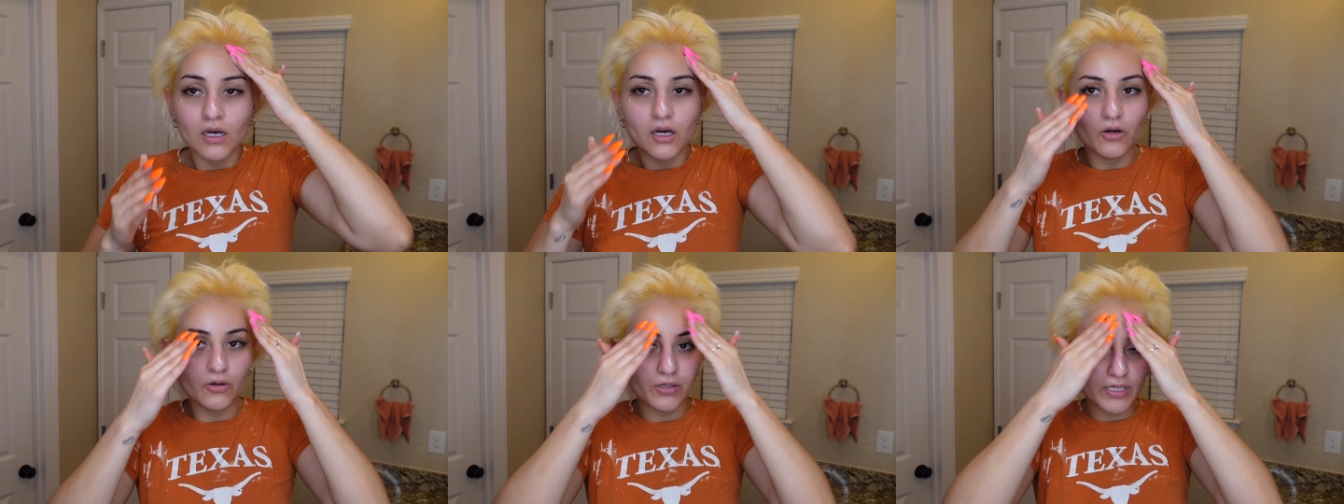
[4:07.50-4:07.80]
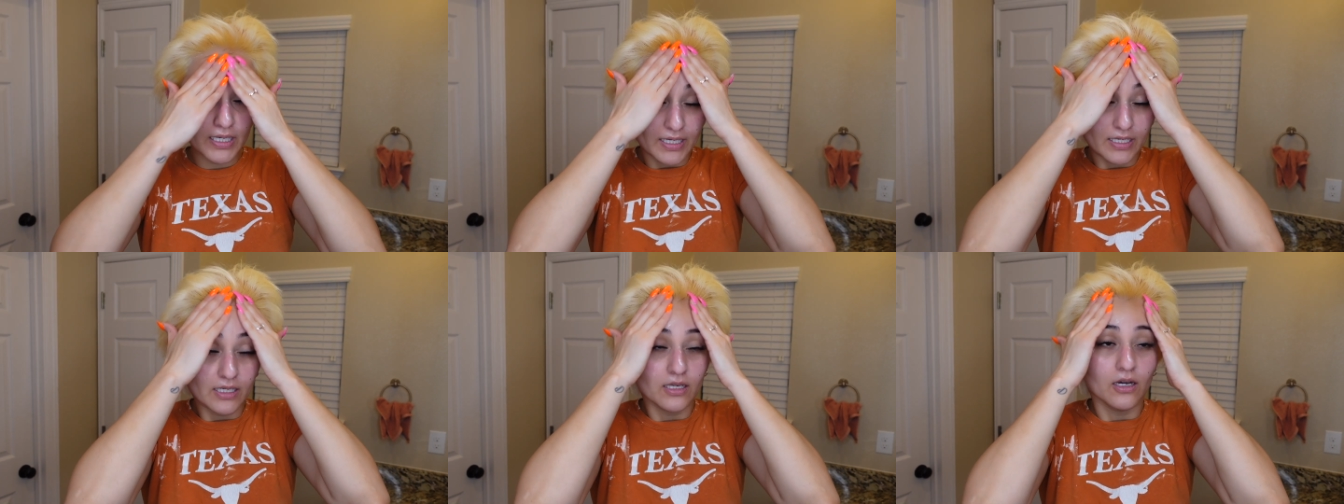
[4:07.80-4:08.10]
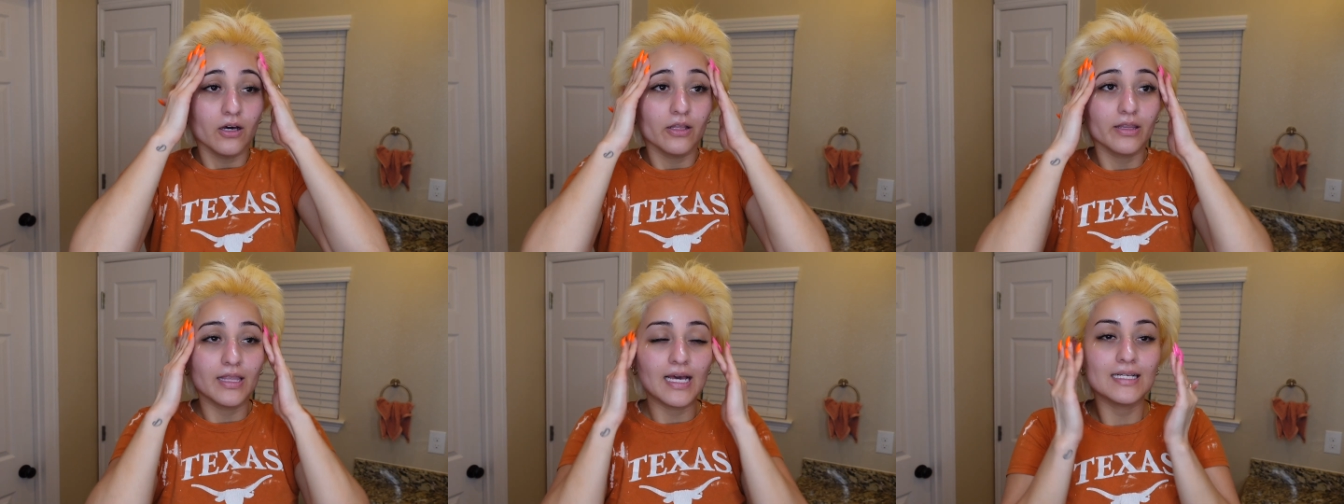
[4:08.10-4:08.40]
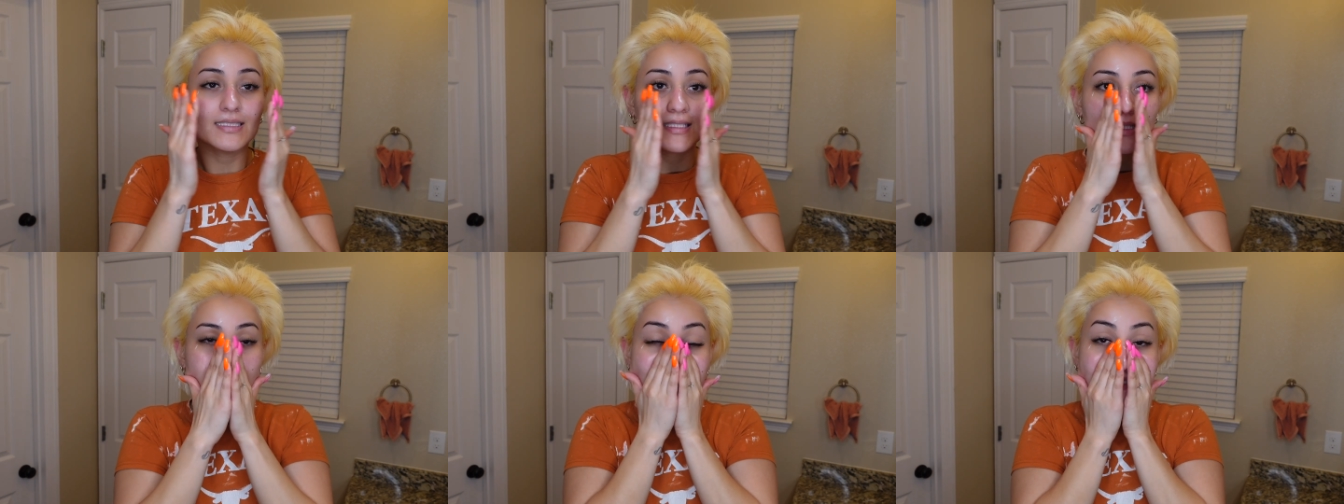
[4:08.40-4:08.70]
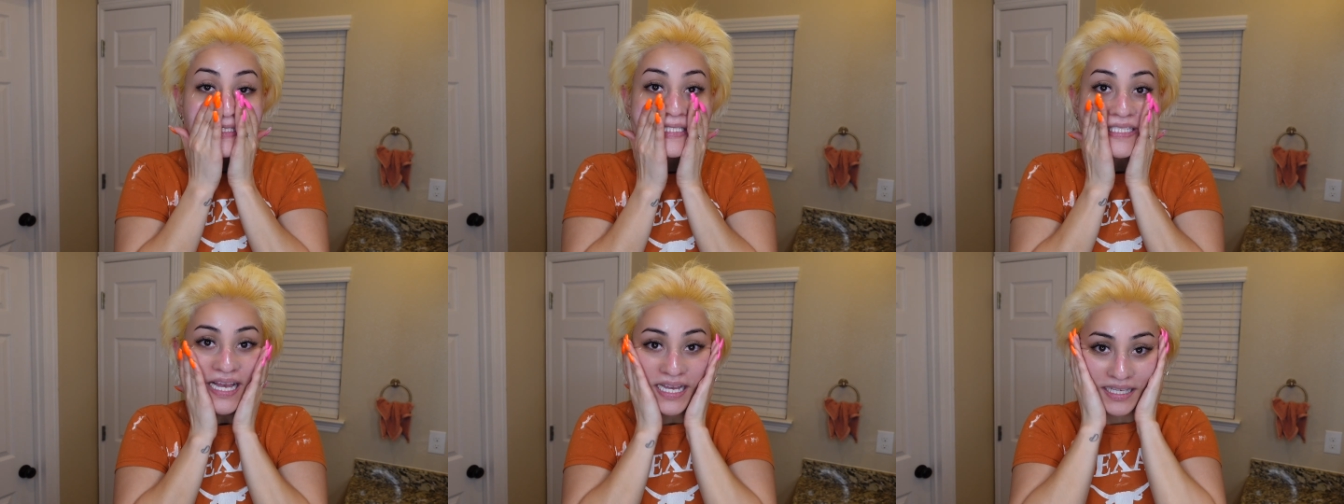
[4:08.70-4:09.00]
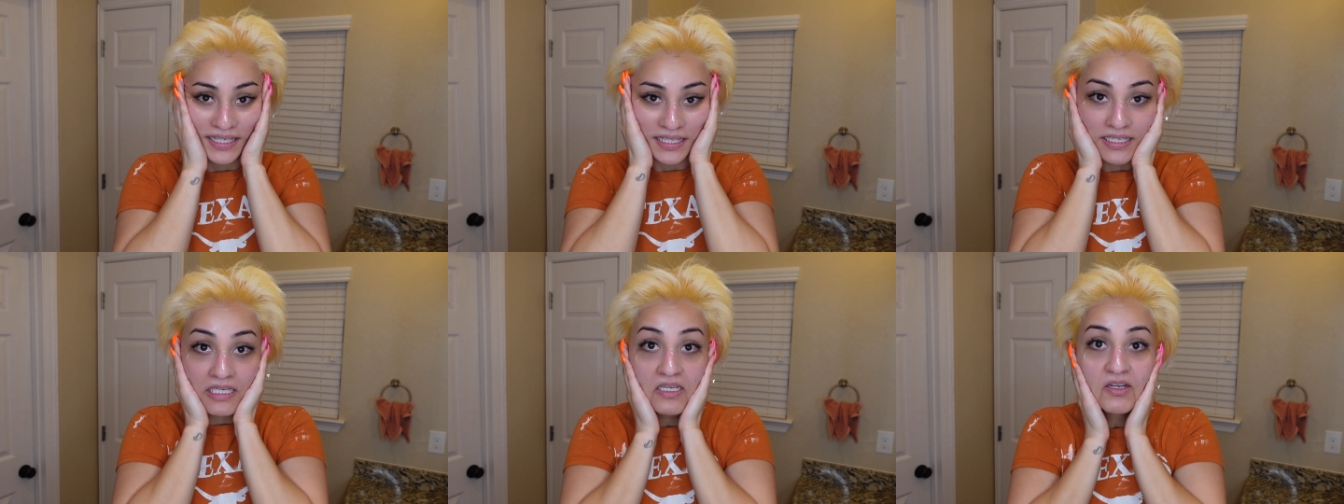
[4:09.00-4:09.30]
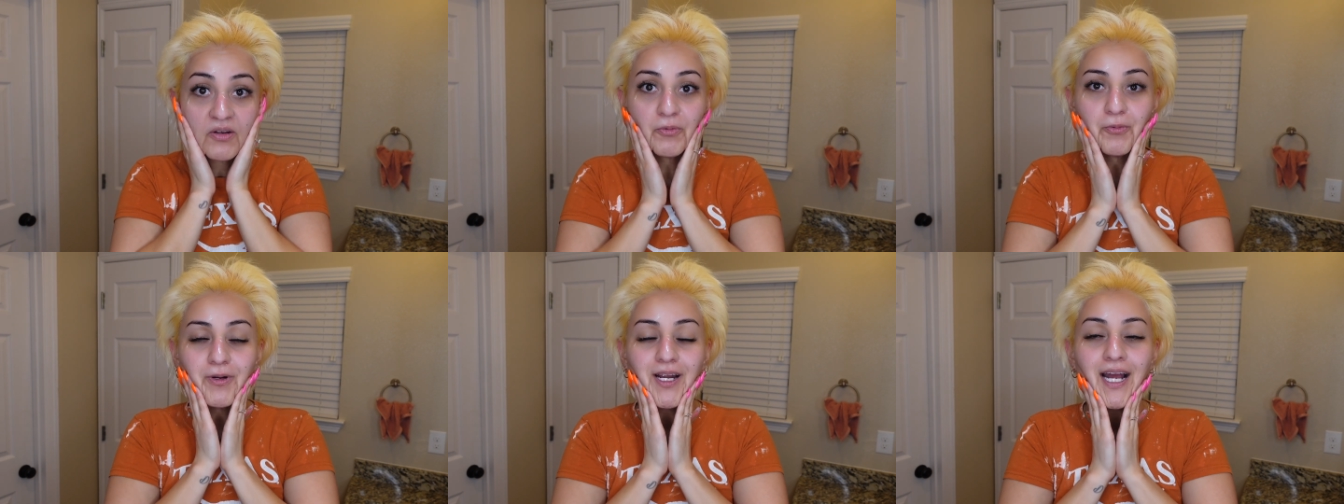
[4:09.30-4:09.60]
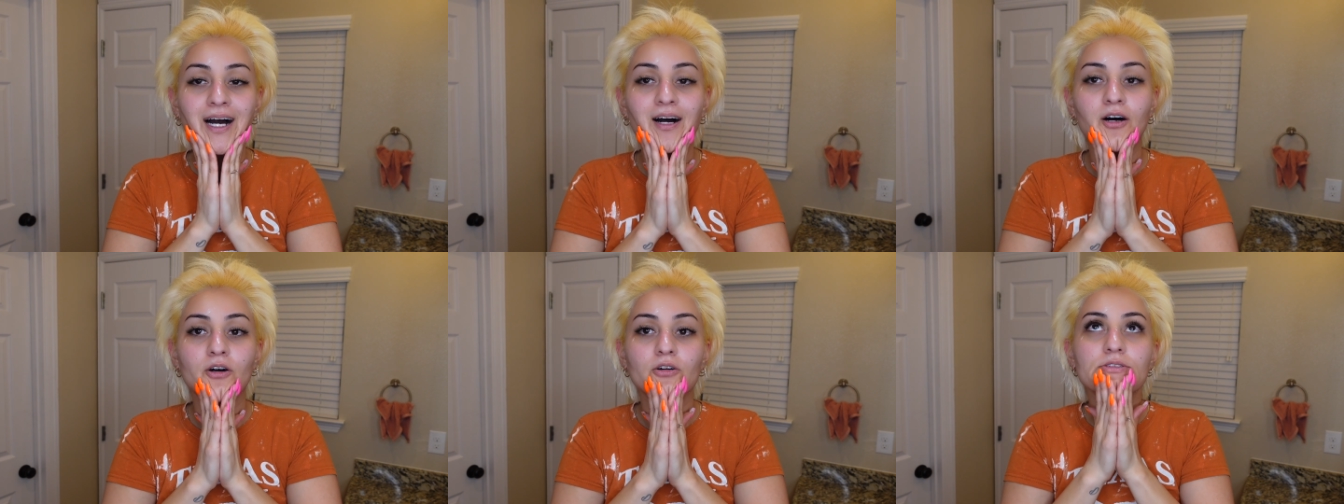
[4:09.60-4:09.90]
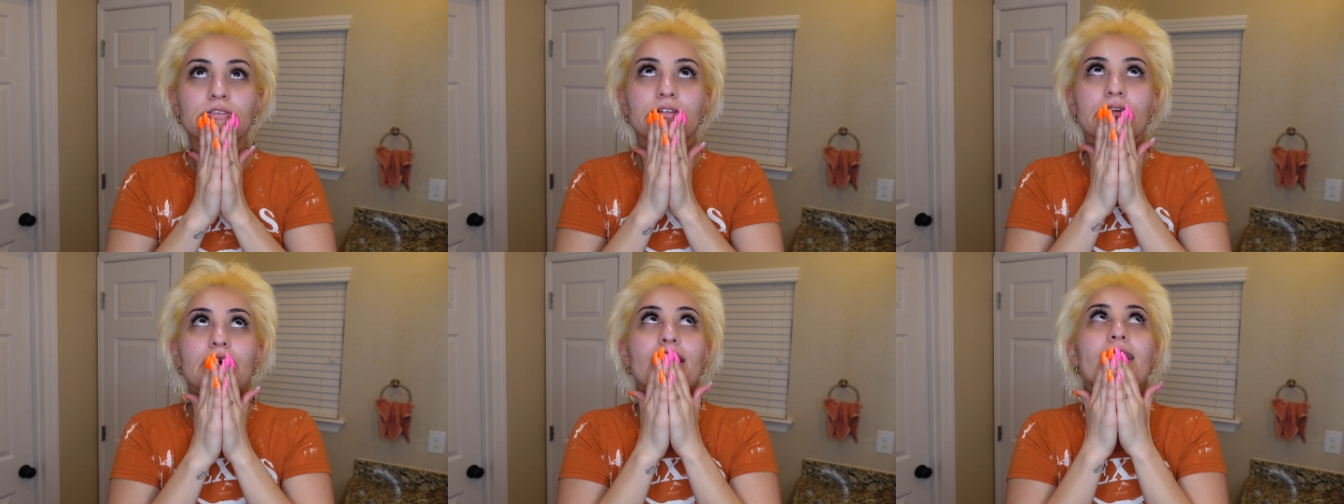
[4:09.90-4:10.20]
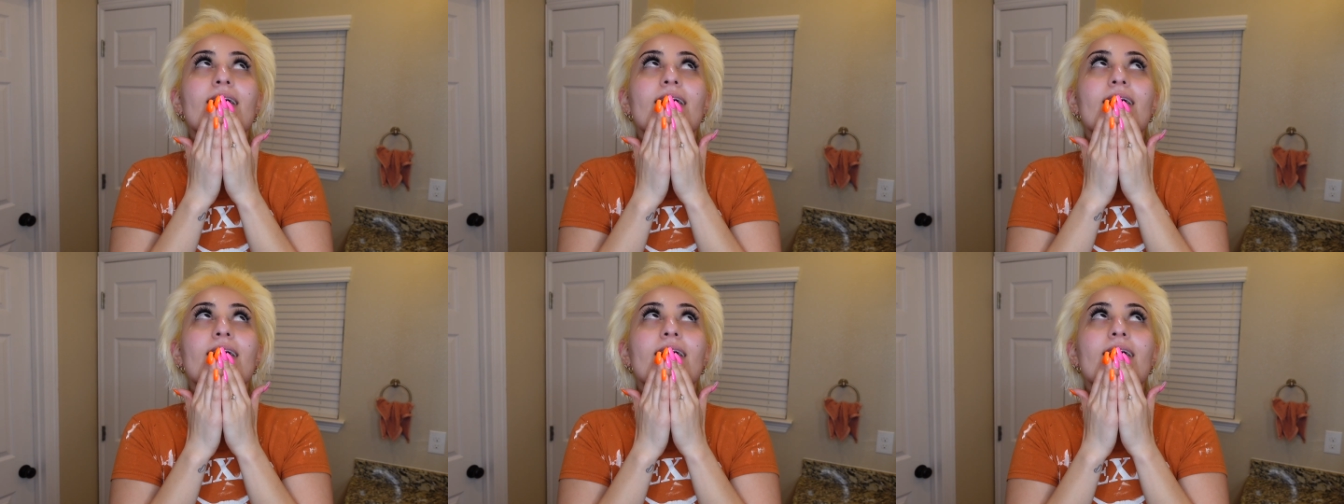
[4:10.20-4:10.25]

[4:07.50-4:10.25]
Okay, y'all, that second round,